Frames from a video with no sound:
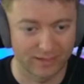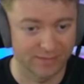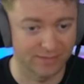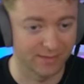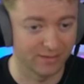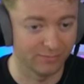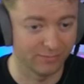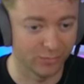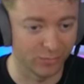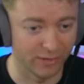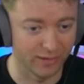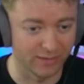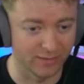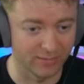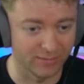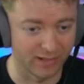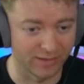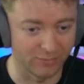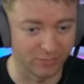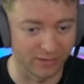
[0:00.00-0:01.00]
At some point, you
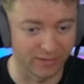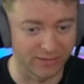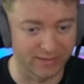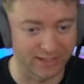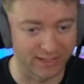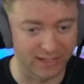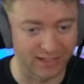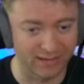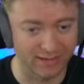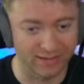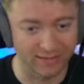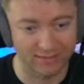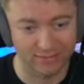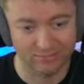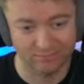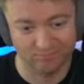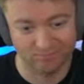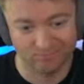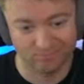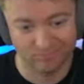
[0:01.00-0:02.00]
might want to take.
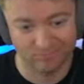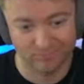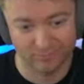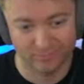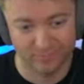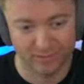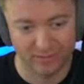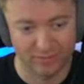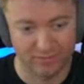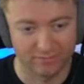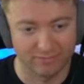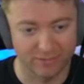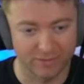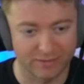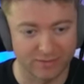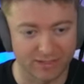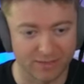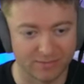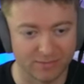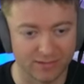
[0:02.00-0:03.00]

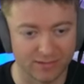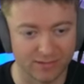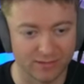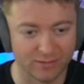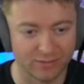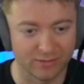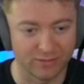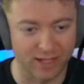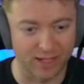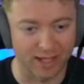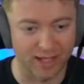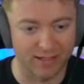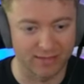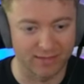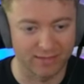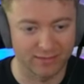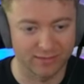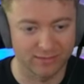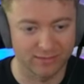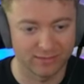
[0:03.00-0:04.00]
Very tempting to do that.